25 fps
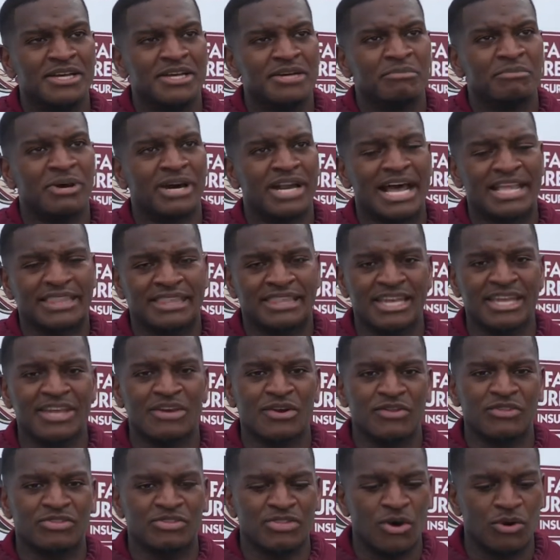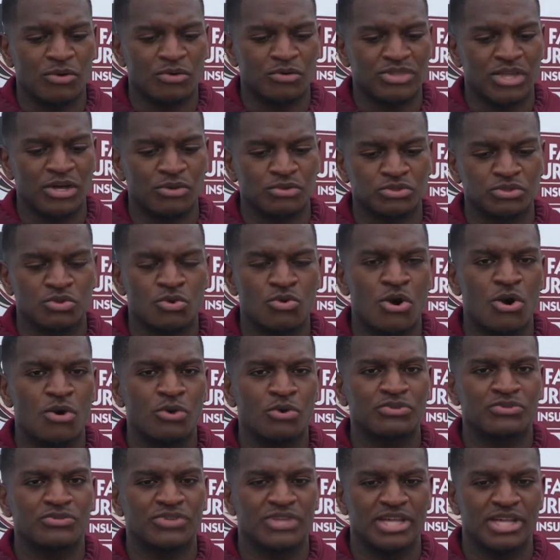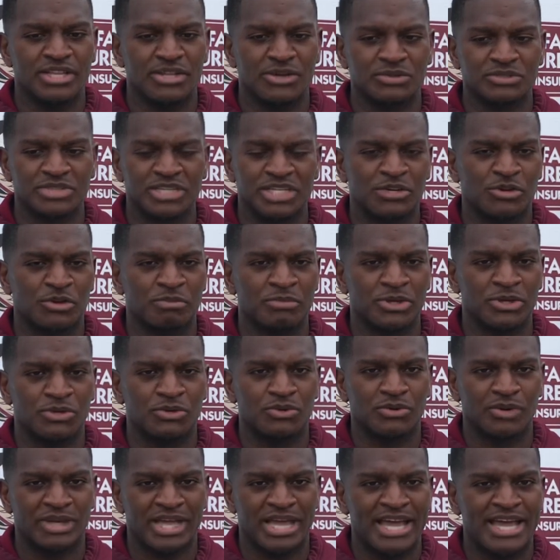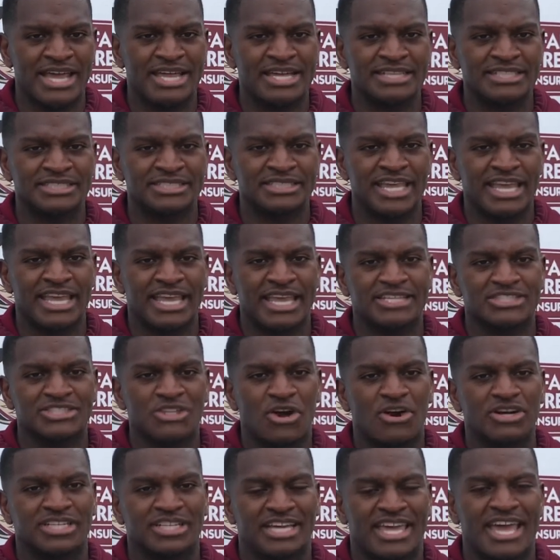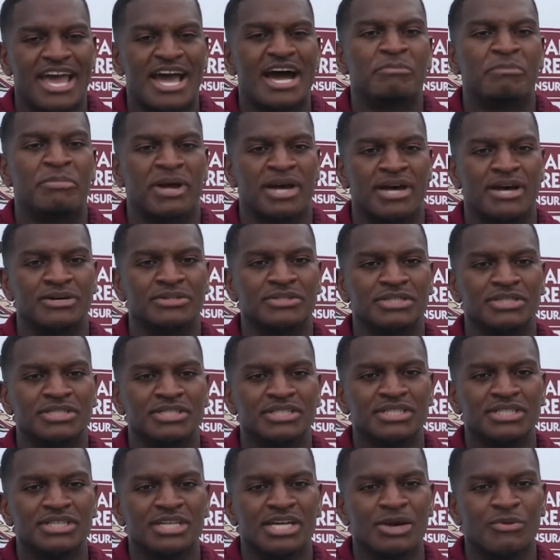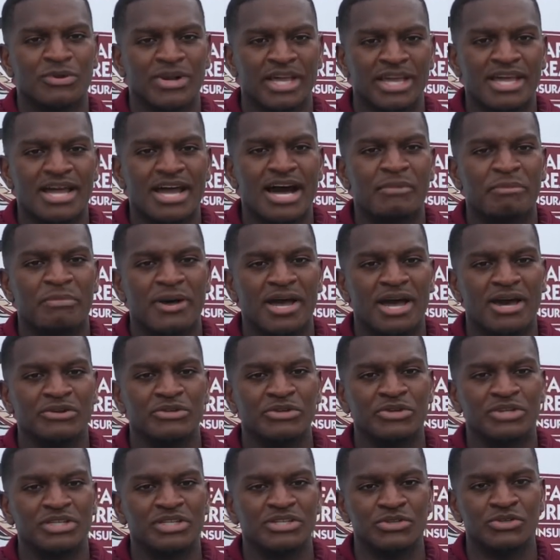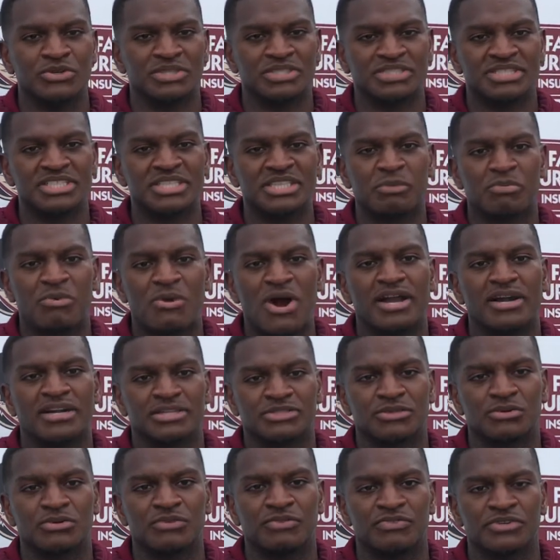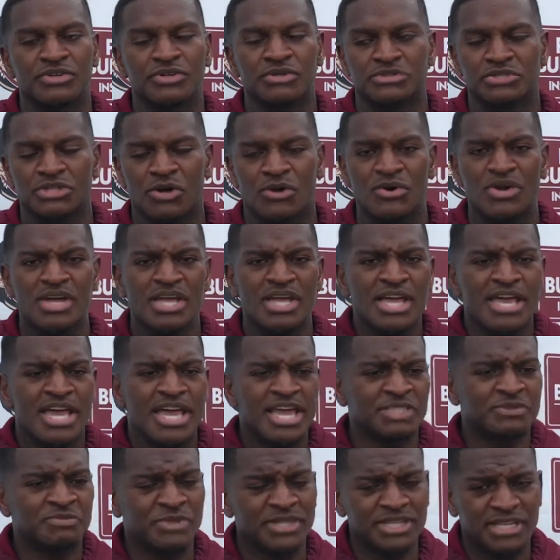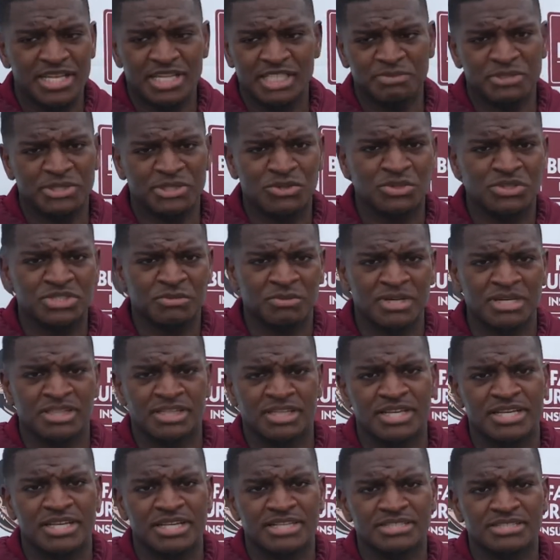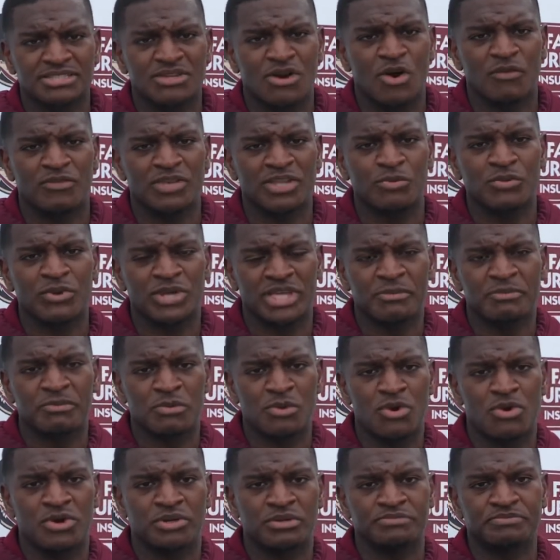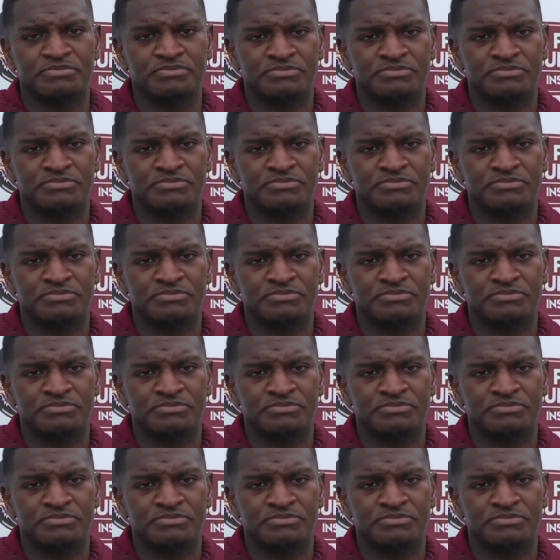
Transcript: But I think those growth and those incremental gains, they start to compound. And when they compound, you can see the product on the field. So he's been doing some good things. So hopefully we can keep him going.